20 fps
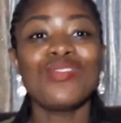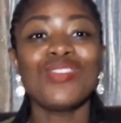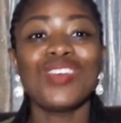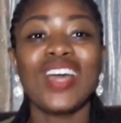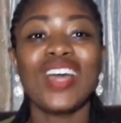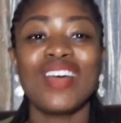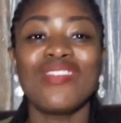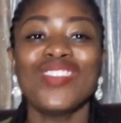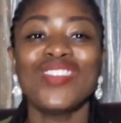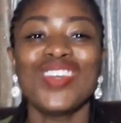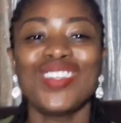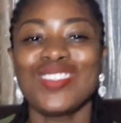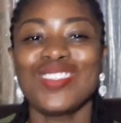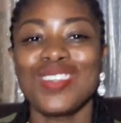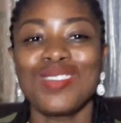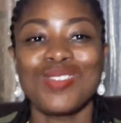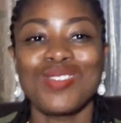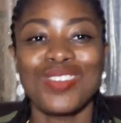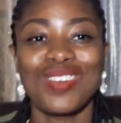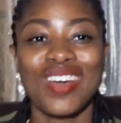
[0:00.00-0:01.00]
If you have not
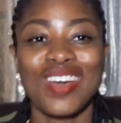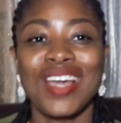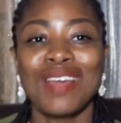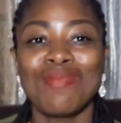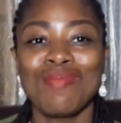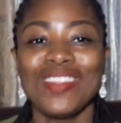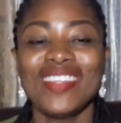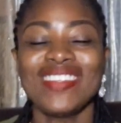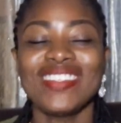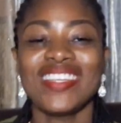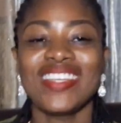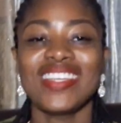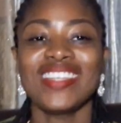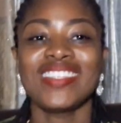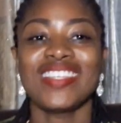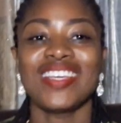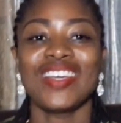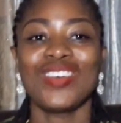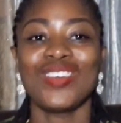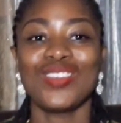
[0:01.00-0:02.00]
subscribed, please take
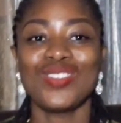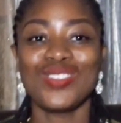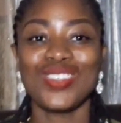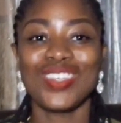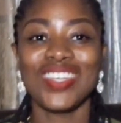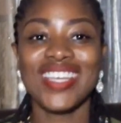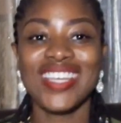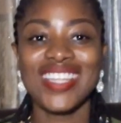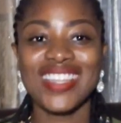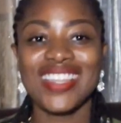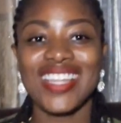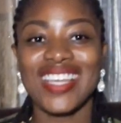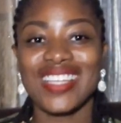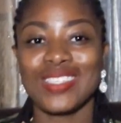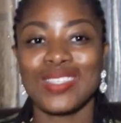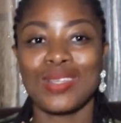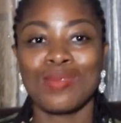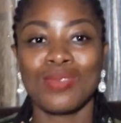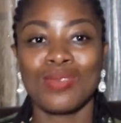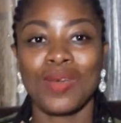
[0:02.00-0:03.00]
a second to hit
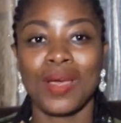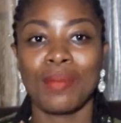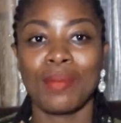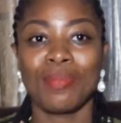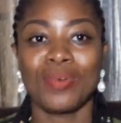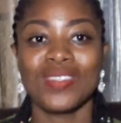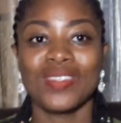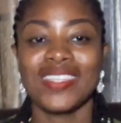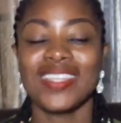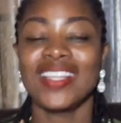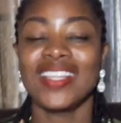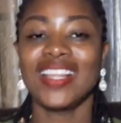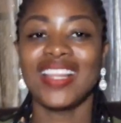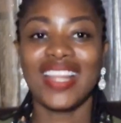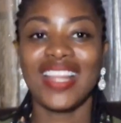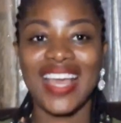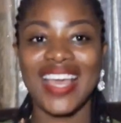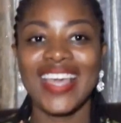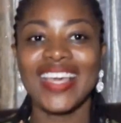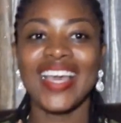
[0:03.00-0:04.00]
that subscribe
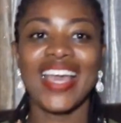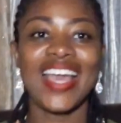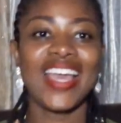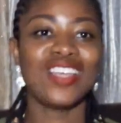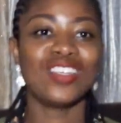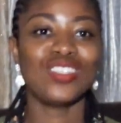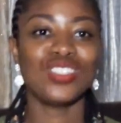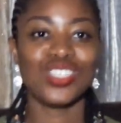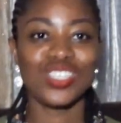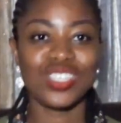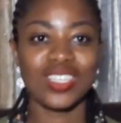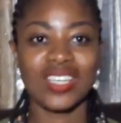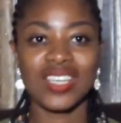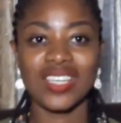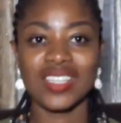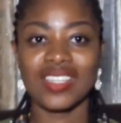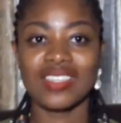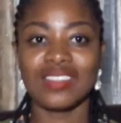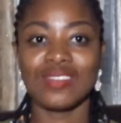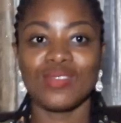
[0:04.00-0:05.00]
button, like and
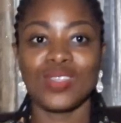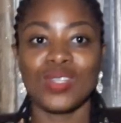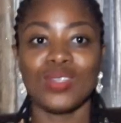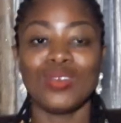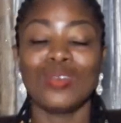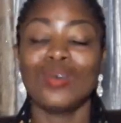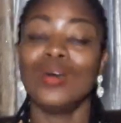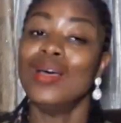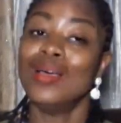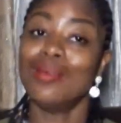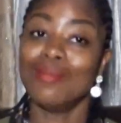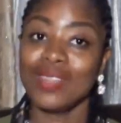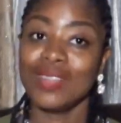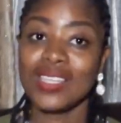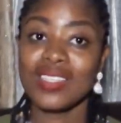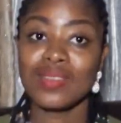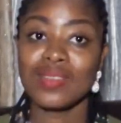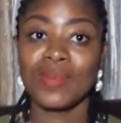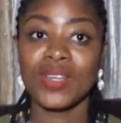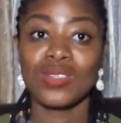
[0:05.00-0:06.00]
share this video.
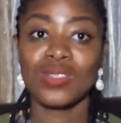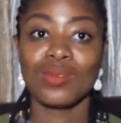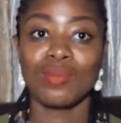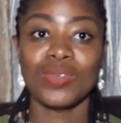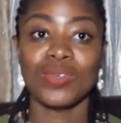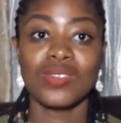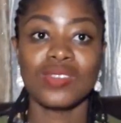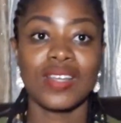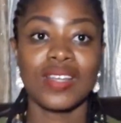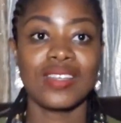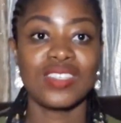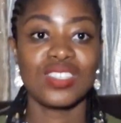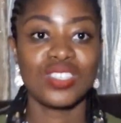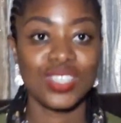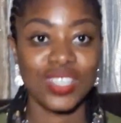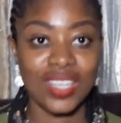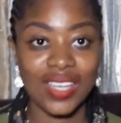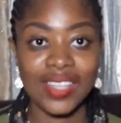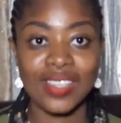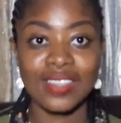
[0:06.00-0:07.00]
Please, my superstars,
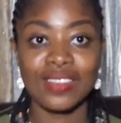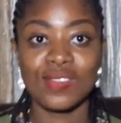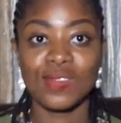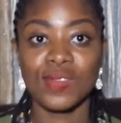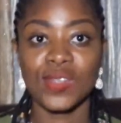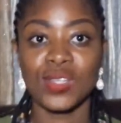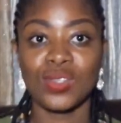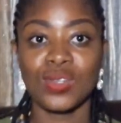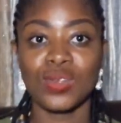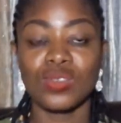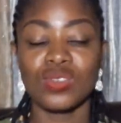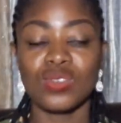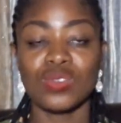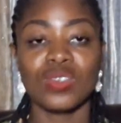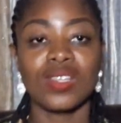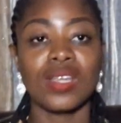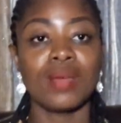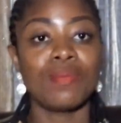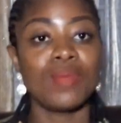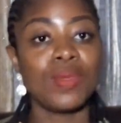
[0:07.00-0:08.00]
share this video
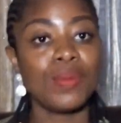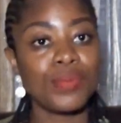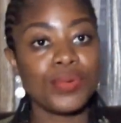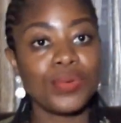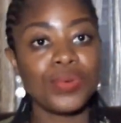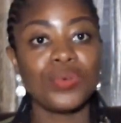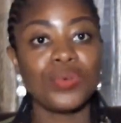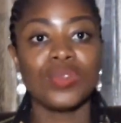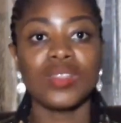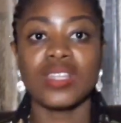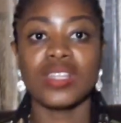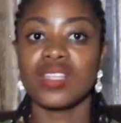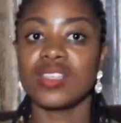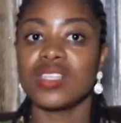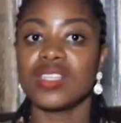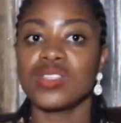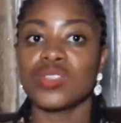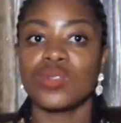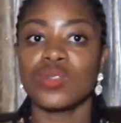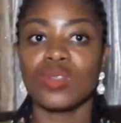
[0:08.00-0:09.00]
so that people who
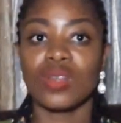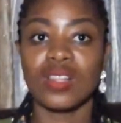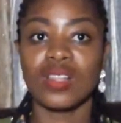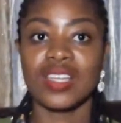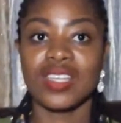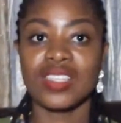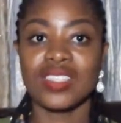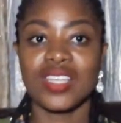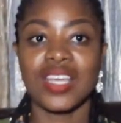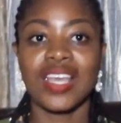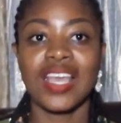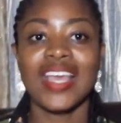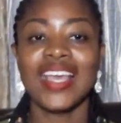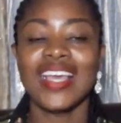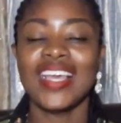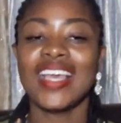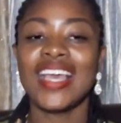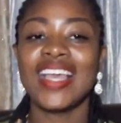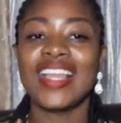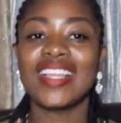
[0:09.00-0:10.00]
need this knowledge
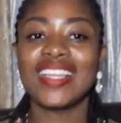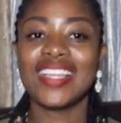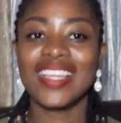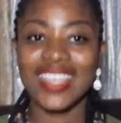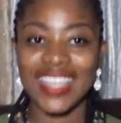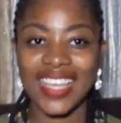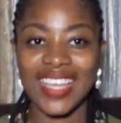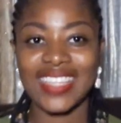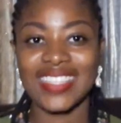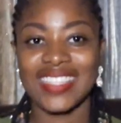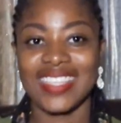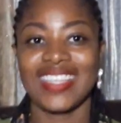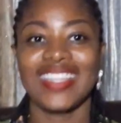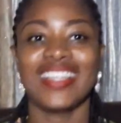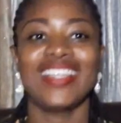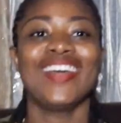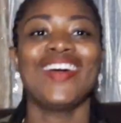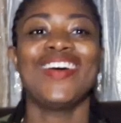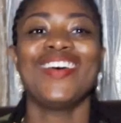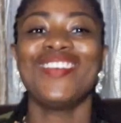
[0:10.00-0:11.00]
can get
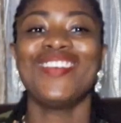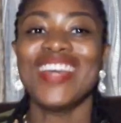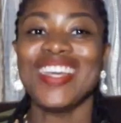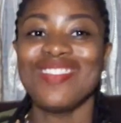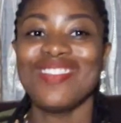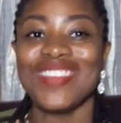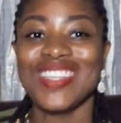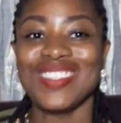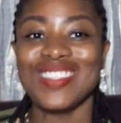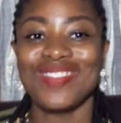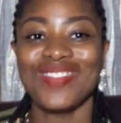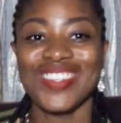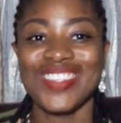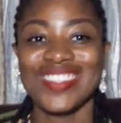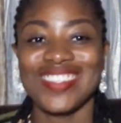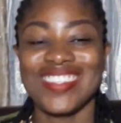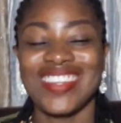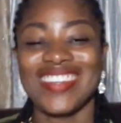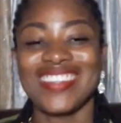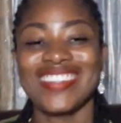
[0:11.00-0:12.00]
it. All right, my
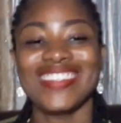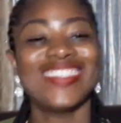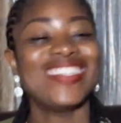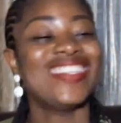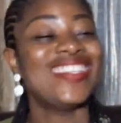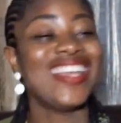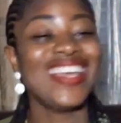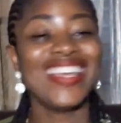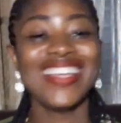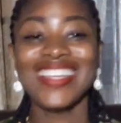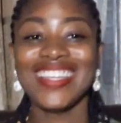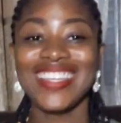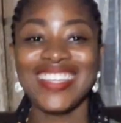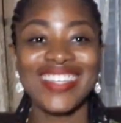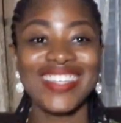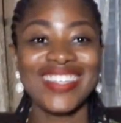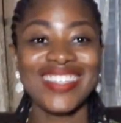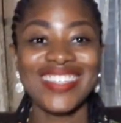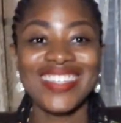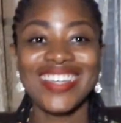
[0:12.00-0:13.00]
superstars,
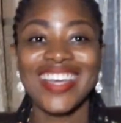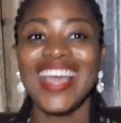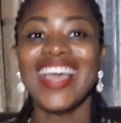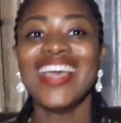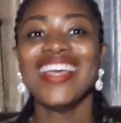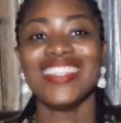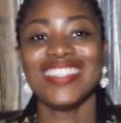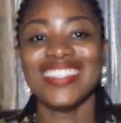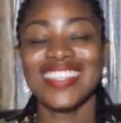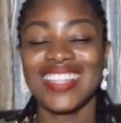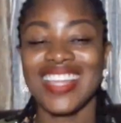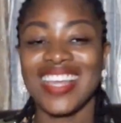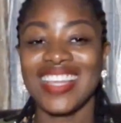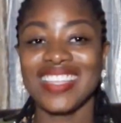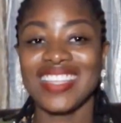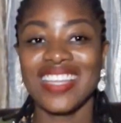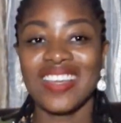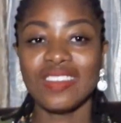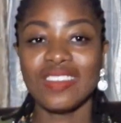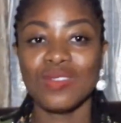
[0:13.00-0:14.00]
thank you. Till
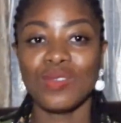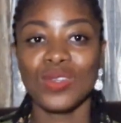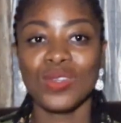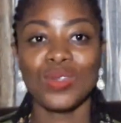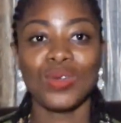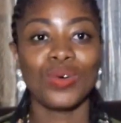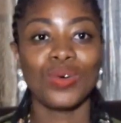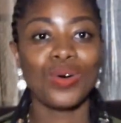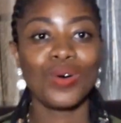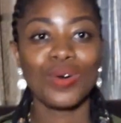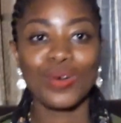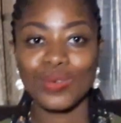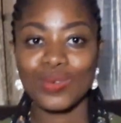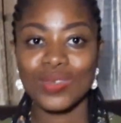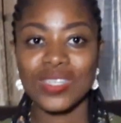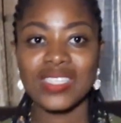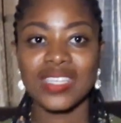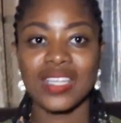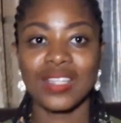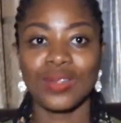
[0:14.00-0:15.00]
our next video,
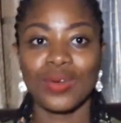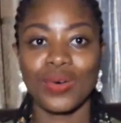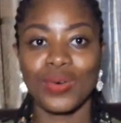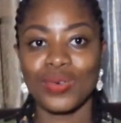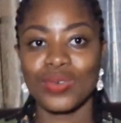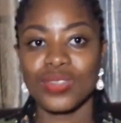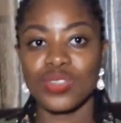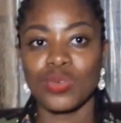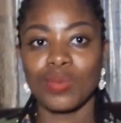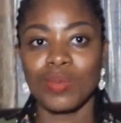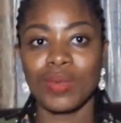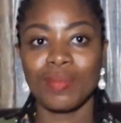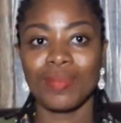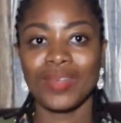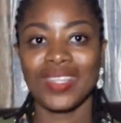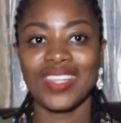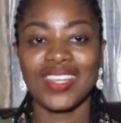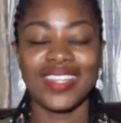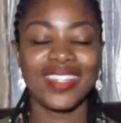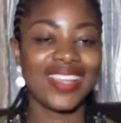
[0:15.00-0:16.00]
always and always
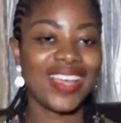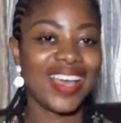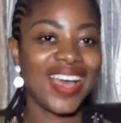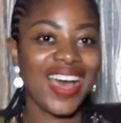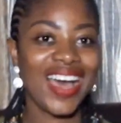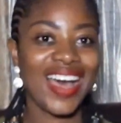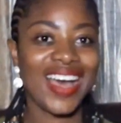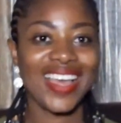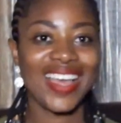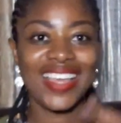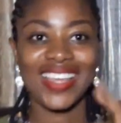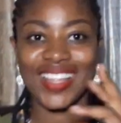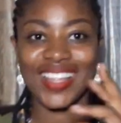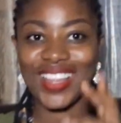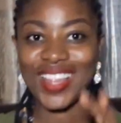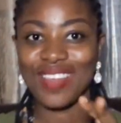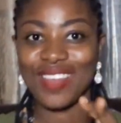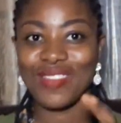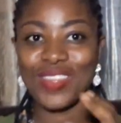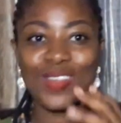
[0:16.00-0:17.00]
remember that I
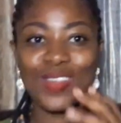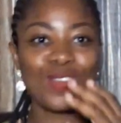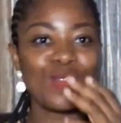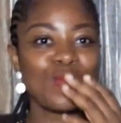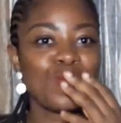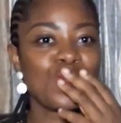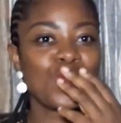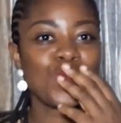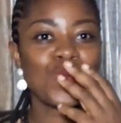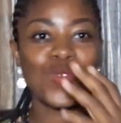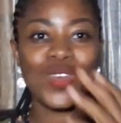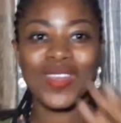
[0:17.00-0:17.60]
love you.